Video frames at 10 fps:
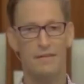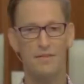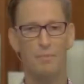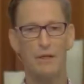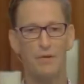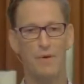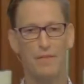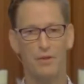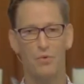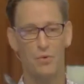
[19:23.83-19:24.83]
Let's bring it around
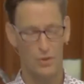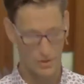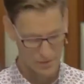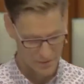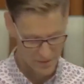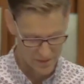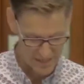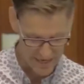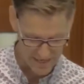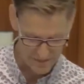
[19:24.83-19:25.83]
the corner to
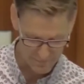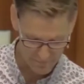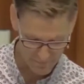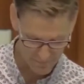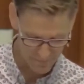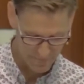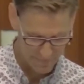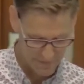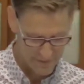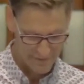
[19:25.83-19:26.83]
the end.
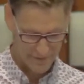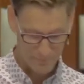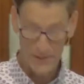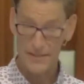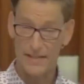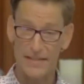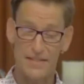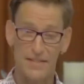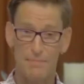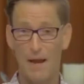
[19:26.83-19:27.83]
Because that
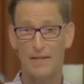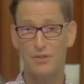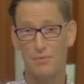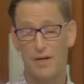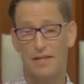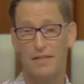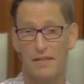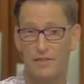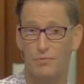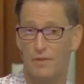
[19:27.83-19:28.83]
leads us back to what I
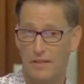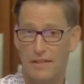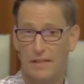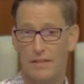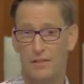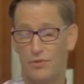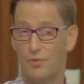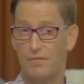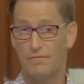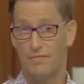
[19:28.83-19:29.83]
think is really
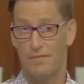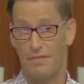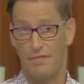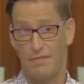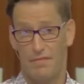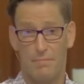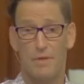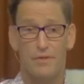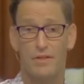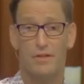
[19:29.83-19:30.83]
sort of the
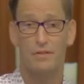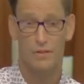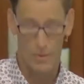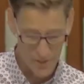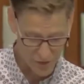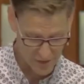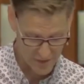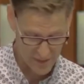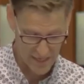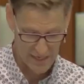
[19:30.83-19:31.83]
million dollar question
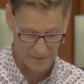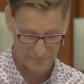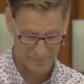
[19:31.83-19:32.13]
today.